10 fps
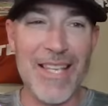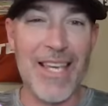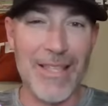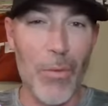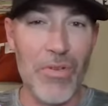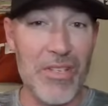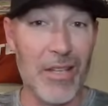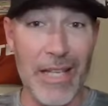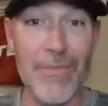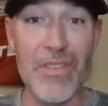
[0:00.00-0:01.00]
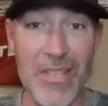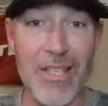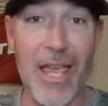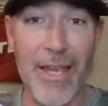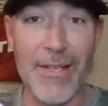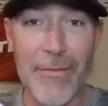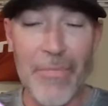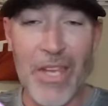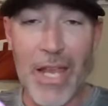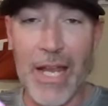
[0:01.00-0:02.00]
kid that wants to leave the state,
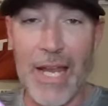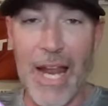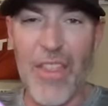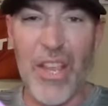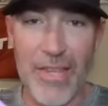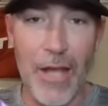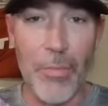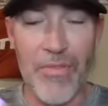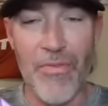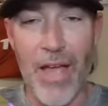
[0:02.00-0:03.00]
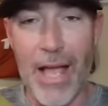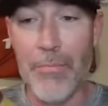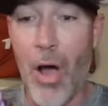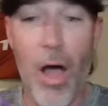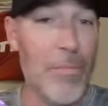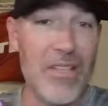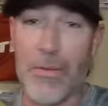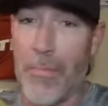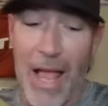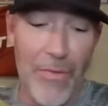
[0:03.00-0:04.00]
and I think that'll be fine. Mom
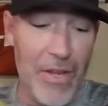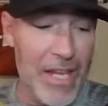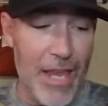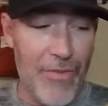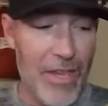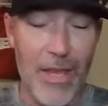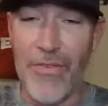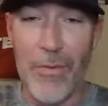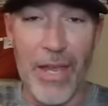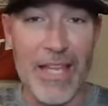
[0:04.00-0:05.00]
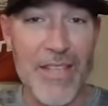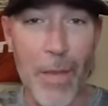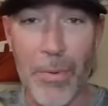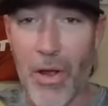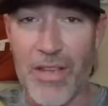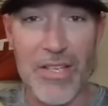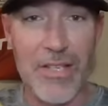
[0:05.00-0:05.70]
doesn't mind that if he ends up in Austin,